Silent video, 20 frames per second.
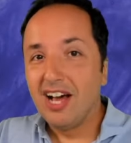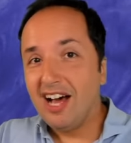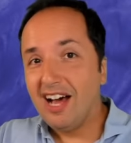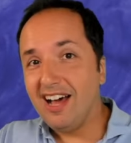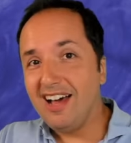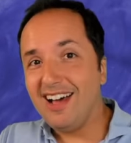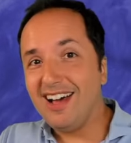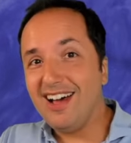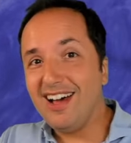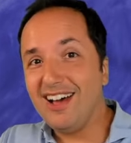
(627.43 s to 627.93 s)

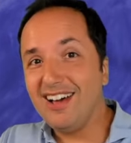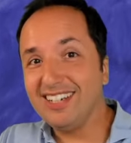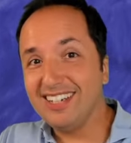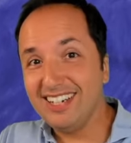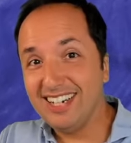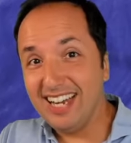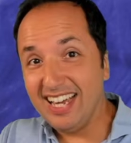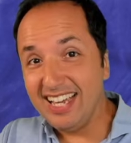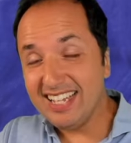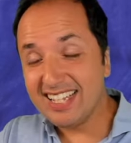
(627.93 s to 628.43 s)

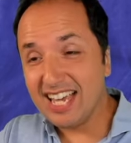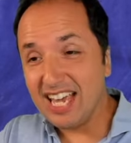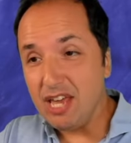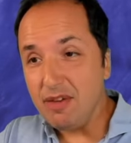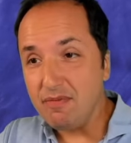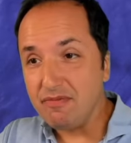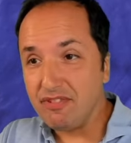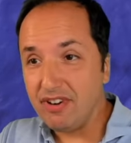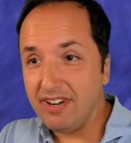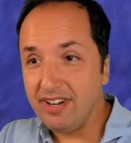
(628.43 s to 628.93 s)
Nice
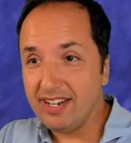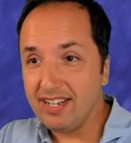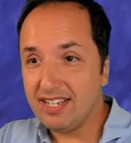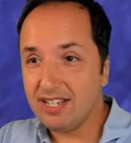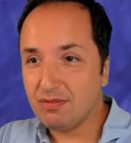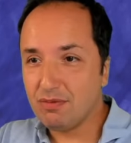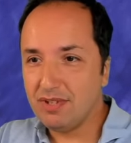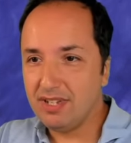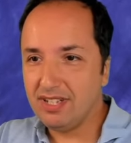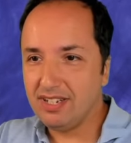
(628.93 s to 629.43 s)
game, very
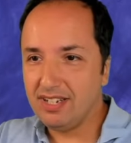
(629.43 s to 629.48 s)
nice one.